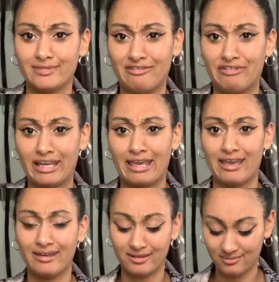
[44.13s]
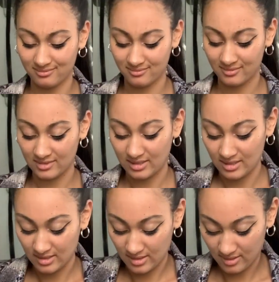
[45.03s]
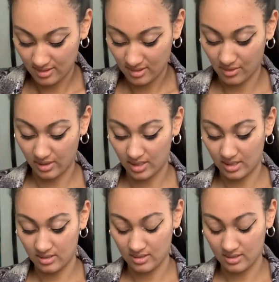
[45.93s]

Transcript: If I can. Okay.